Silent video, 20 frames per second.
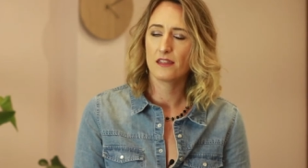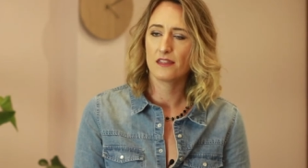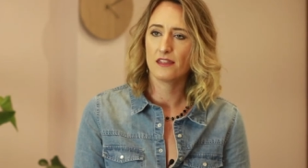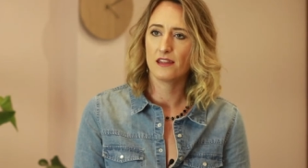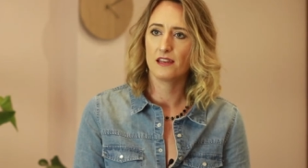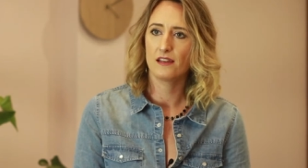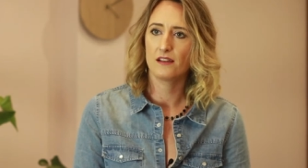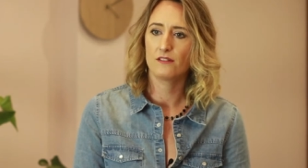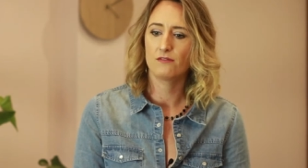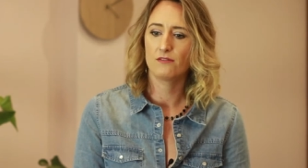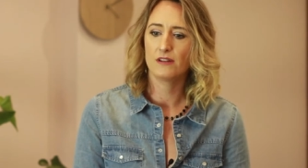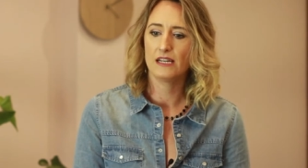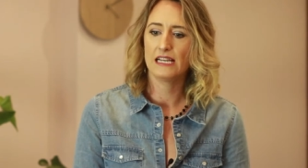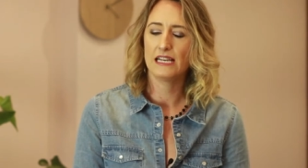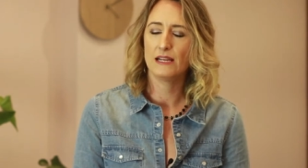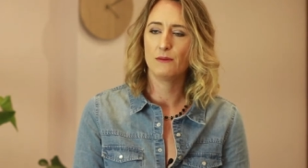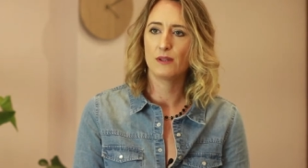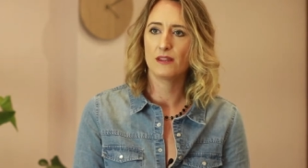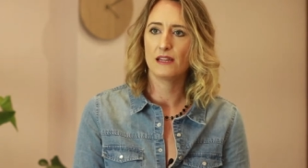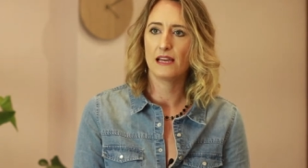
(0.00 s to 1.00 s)
think
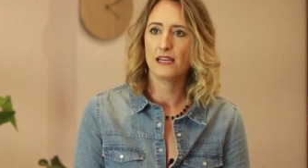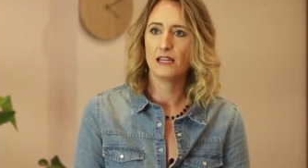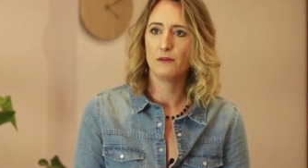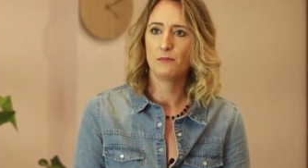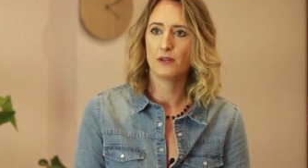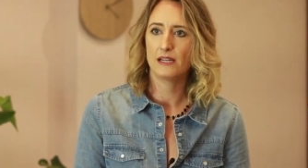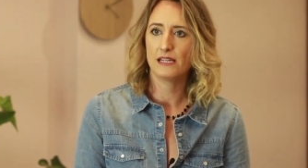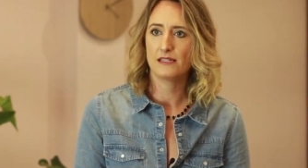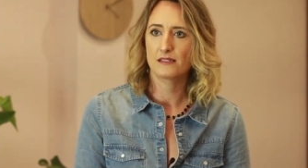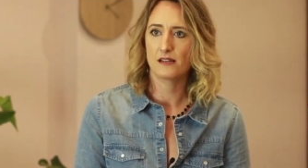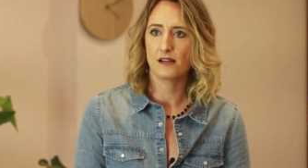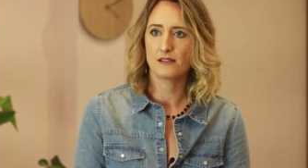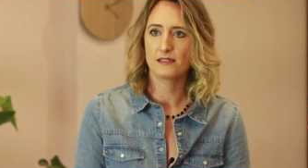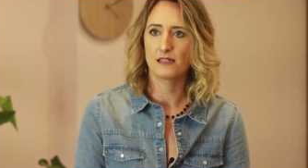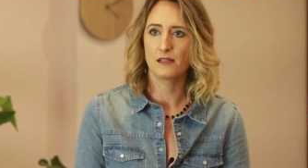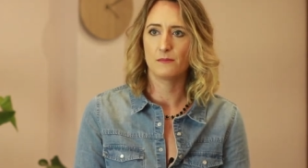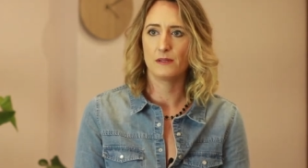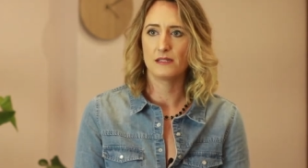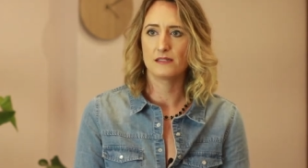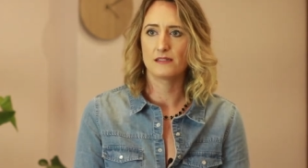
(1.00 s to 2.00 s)
really with anybody
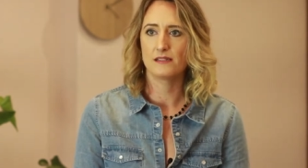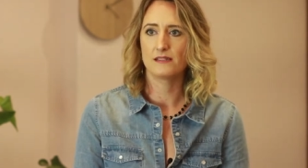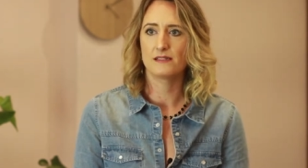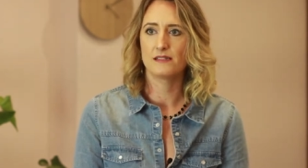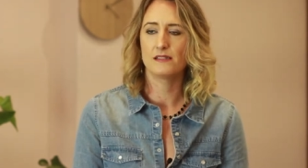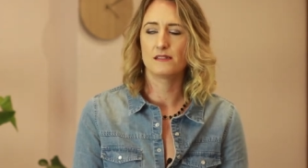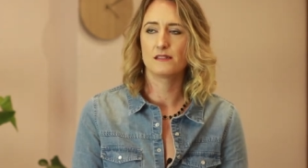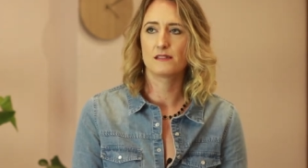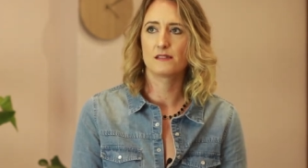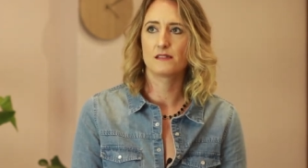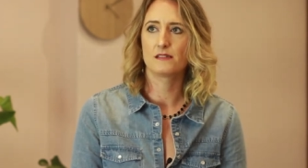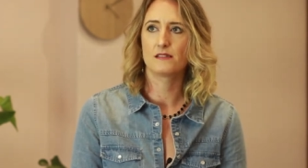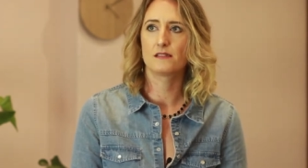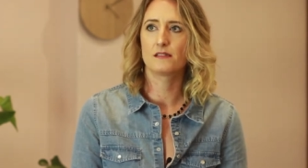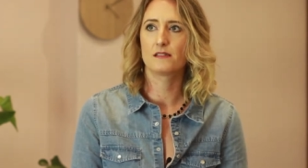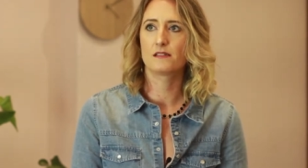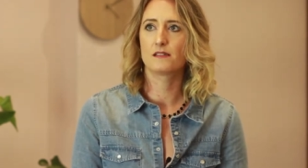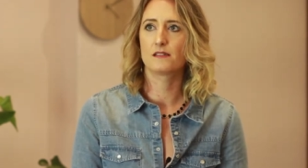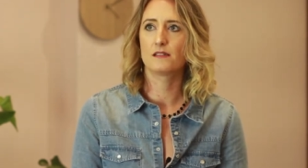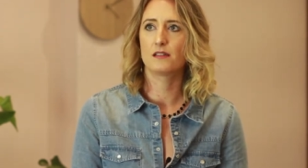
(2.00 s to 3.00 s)
starting a business is
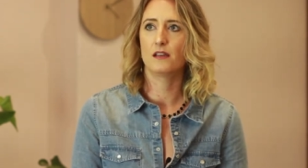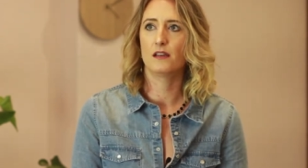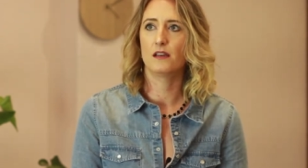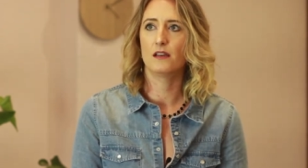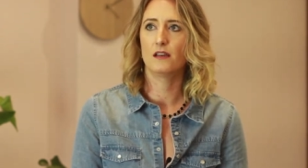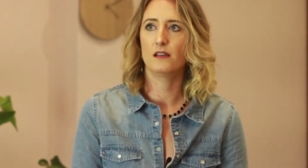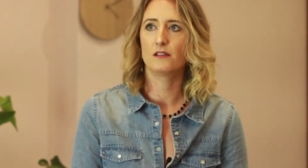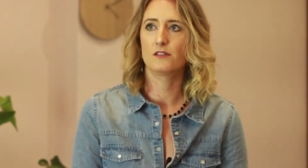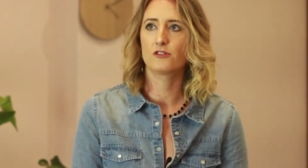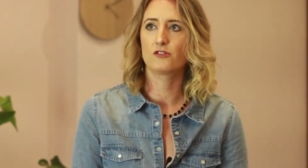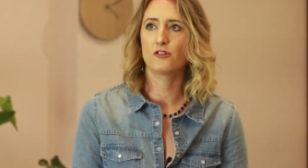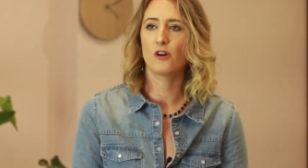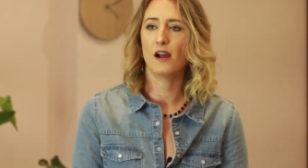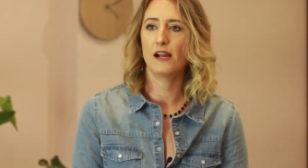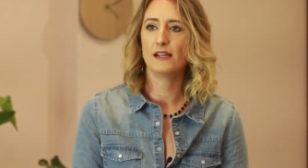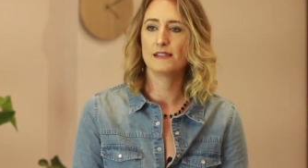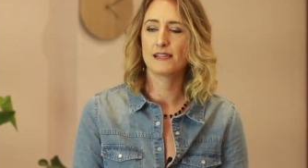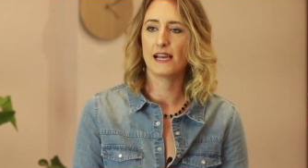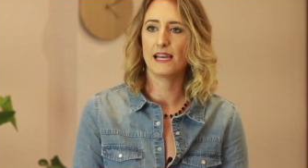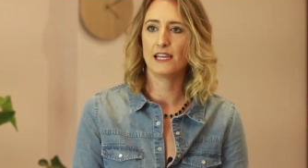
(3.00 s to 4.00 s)
to try
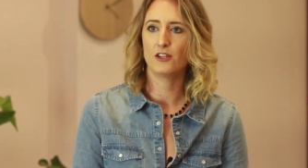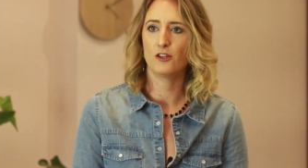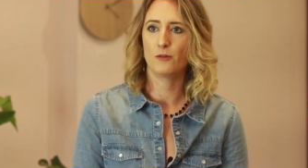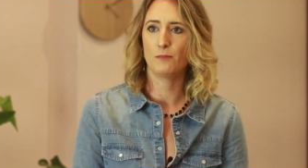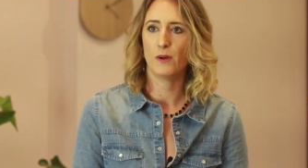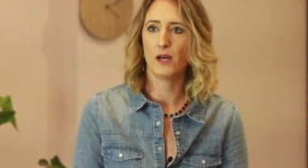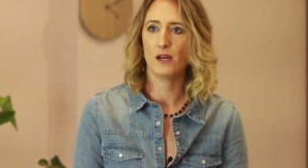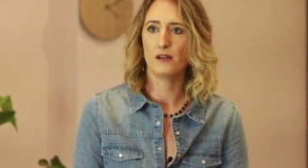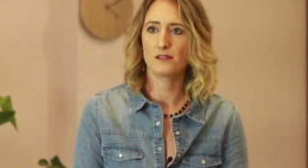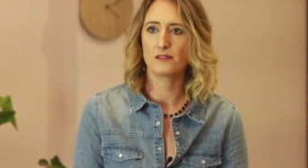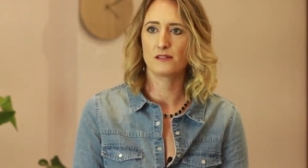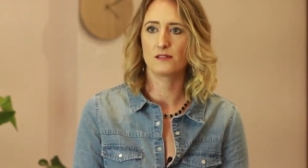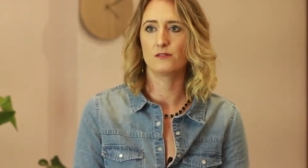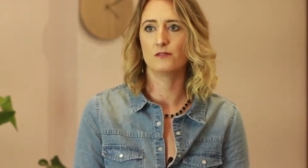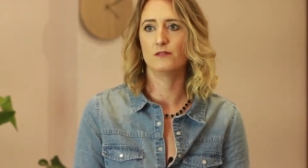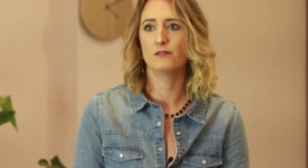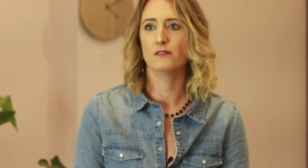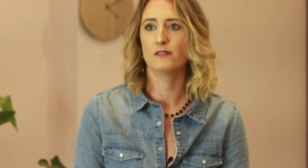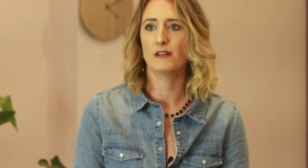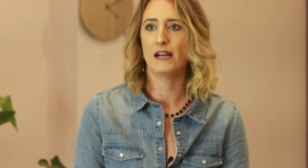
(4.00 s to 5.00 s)
and take your
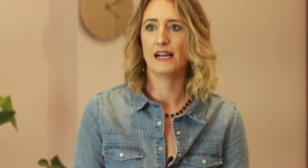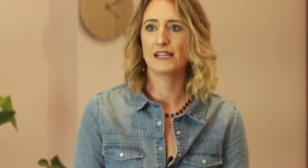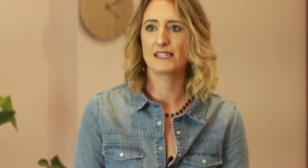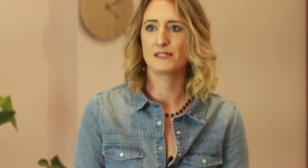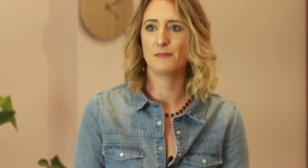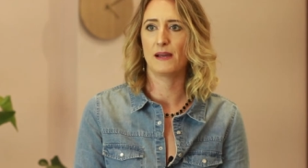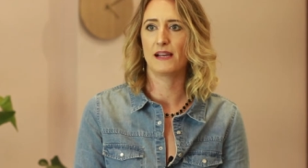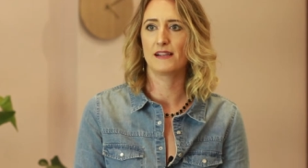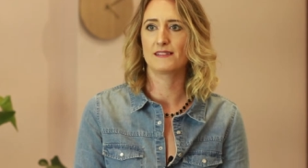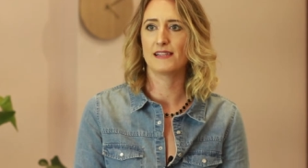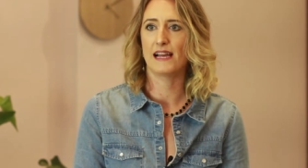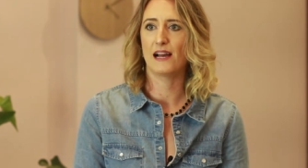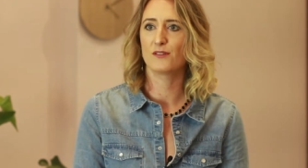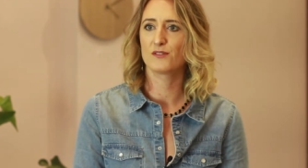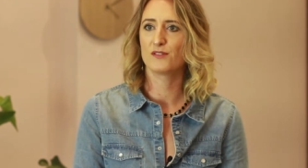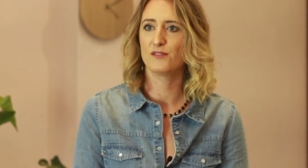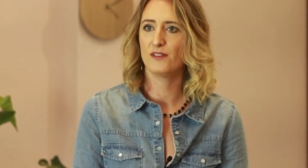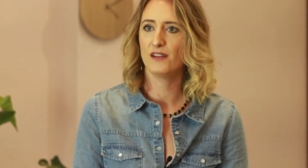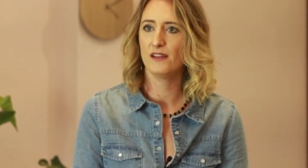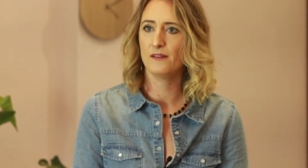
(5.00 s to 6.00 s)
personal aspects
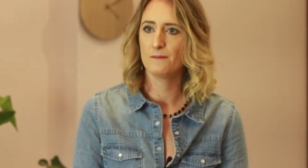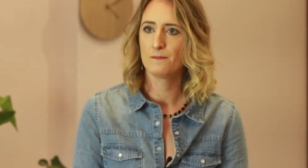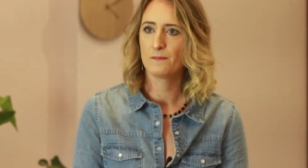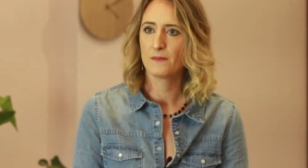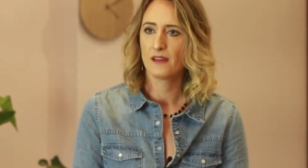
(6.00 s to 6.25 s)
out of it,